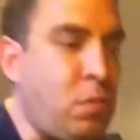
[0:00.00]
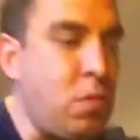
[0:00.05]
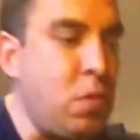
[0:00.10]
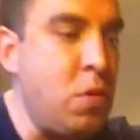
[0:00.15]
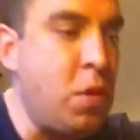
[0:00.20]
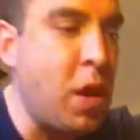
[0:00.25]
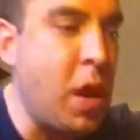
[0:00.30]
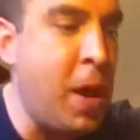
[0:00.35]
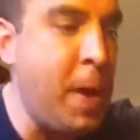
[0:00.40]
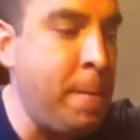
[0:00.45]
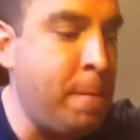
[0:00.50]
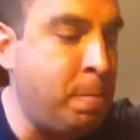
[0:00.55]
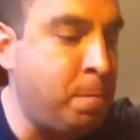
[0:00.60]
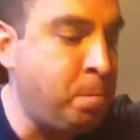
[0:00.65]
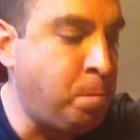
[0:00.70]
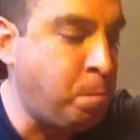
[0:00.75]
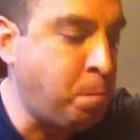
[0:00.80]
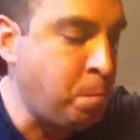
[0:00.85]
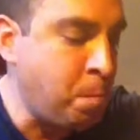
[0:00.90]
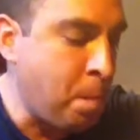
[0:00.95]
Okay.
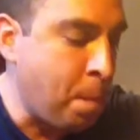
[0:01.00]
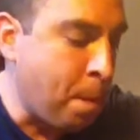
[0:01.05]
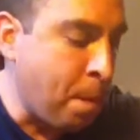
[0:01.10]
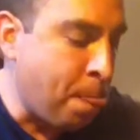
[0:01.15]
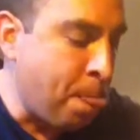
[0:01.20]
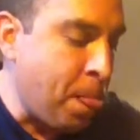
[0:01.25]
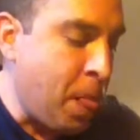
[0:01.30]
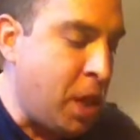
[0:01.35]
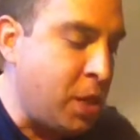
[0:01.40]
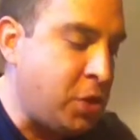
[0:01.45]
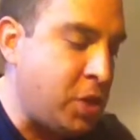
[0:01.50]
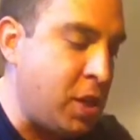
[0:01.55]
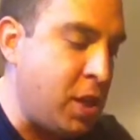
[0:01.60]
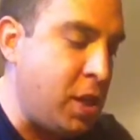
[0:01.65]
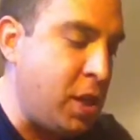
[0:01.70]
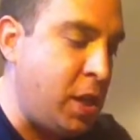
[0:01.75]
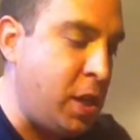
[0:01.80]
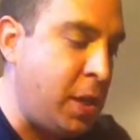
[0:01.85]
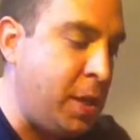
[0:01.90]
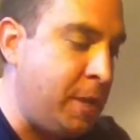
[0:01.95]
It's going to
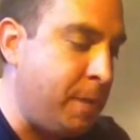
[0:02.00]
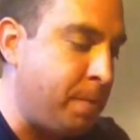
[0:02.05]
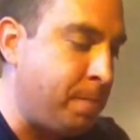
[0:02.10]
need